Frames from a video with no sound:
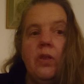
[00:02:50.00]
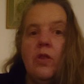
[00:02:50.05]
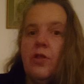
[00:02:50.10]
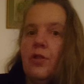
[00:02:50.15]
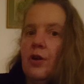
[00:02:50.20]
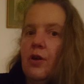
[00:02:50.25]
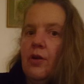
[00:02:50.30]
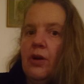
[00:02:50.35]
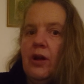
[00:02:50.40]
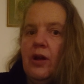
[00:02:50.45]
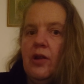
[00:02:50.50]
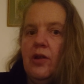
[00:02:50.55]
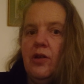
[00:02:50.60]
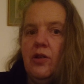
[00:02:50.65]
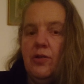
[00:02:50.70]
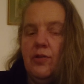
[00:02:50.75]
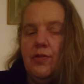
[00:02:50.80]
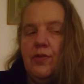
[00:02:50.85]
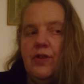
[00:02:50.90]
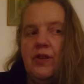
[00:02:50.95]
Though
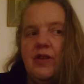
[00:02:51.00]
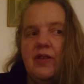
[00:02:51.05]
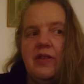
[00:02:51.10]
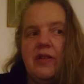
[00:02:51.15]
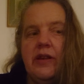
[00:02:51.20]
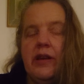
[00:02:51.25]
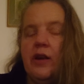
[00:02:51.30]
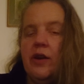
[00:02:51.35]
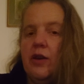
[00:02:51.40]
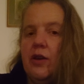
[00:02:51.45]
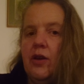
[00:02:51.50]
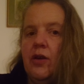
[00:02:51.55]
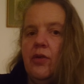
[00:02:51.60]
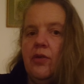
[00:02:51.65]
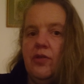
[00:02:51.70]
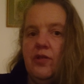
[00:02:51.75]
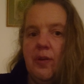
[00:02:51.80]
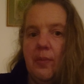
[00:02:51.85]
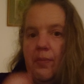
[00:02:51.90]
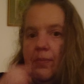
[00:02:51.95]
conversely, I know
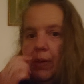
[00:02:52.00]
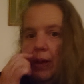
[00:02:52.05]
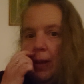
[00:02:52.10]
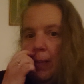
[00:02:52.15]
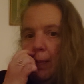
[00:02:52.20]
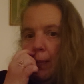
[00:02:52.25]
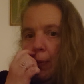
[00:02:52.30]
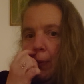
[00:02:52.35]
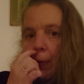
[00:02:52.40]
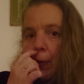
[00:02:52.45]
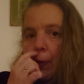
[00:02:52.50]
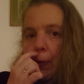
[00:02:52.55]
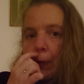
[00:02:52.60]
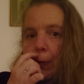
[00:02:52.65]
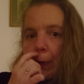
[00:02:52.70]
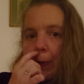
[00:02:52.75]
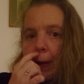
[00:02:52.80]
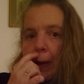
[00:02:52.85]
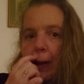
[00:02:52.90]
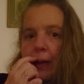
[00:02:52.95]
some people
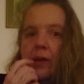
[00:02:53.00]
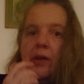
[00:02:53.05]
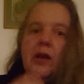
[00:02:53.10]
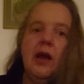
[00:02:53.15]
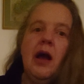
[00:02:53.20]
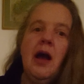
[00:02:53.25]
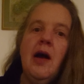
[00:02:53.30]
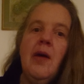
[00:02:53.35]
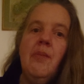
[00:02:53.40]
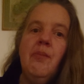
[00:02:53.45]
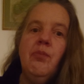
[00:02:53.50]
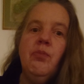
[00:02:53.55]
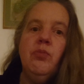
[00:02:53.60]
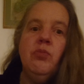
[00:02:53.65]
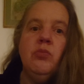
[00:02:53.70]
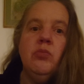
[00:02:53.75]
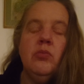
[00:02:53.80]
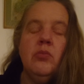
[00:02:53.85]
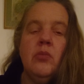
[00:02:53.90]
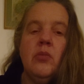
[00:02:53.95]
that don't
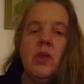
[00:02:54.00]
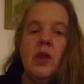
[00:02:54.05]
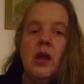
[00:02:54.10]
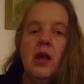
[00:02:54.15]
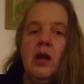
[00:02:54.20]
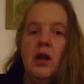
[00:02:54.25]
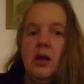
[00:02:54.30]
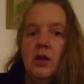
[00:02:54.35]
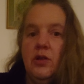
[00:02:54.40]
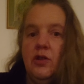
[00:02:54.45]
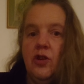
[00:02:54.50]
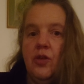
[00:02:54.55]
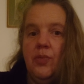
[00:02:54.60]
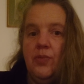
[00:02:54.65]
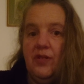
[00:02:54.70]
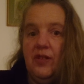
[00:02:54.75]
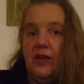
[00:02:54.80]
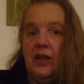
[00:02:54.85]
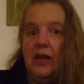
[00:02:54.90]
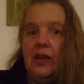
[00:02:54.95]

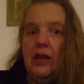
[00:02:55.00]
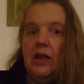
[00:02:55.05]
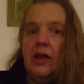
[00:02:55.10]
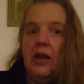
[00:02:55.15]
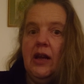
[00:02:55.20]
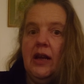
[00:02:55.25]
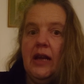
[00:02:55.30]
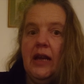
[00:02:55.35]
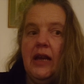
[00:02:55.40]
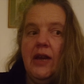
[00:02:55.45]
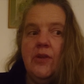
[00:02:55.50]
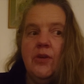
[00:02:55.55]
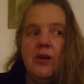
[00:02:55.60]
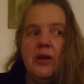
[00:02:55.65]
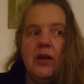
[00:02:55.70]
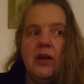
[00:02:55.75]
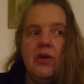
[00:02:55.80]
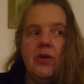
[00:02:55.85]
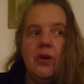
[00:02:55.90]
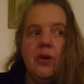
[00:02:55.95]
particularly like hearing
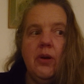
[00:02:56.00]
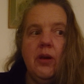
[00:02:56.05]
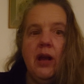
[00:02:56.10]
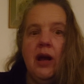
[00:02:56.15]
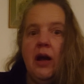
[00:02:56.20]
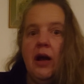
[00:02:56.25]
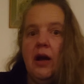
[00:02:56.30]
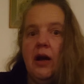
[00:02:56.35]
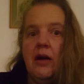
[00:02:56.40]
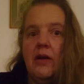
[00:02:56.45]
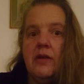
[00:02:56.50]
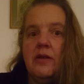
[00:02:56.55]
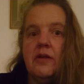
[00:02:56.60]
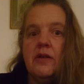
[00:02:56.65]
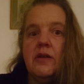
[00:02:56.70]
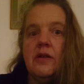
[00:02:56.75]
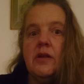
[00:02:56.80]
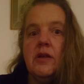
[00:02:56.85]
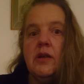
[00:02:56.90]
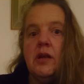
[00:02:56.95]
their own heart,
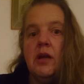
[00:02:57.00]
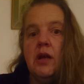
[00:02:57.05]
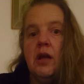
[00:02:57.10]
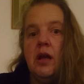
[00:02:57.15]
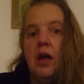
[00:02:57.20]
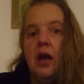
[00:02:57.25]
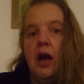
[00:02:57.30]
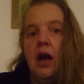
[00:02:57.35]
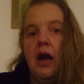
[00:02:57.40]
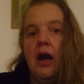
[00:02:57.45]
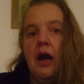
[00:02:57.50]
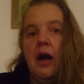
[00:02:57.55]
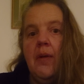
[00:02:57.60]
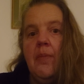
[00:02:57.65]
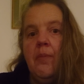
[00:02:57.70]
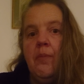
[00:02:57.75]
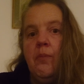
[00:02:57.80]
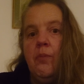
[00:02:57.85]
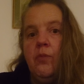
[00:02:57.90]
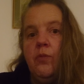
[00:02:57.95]

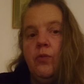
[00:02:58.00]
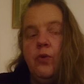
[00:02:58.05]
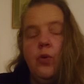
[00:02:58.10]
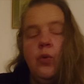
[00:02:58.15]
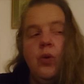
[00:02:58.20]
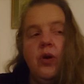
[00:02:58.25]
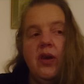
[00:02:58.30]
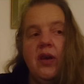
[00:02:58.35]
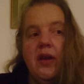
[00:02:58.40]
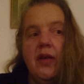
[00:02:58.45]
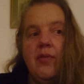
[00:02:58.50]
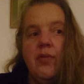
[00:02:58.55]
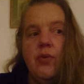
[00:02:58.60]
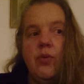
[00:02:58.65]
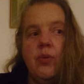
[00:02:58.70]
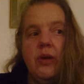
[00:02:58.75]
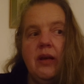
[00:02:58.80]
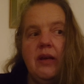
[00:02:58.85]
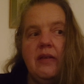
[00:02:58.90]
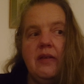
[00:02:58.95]
for whatever
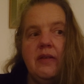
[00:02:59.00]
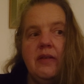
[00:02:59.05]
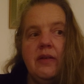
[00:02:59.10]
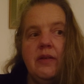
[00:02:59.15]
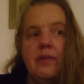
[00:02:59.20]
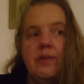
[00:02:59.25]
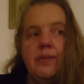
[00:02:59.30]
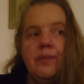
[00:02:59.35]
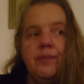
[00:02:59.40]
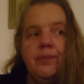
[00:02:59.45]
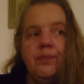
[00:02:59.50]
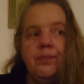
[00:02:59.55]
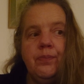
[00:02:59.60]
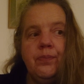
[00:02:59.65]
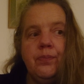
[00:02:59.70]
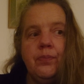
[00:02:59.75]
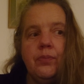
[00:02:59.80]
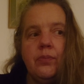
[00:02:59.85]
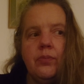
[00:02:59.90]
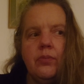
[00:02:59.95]
reason.
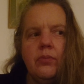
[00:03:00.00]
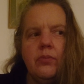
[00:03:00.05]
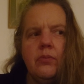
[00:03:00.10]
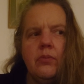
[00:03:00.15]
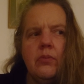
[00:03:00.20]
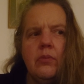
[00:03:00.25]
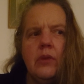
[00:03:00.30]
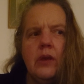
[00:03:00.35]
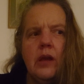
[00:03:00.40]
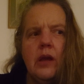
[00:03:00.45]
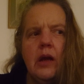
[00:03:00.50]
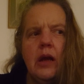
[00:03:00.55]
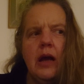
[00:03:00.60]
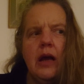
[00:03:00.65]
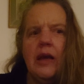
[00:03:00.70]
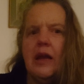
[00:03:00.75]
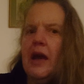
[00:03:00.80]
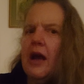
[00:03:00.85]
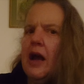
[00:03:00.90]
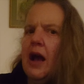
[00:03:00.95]

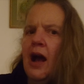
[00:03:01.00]
And our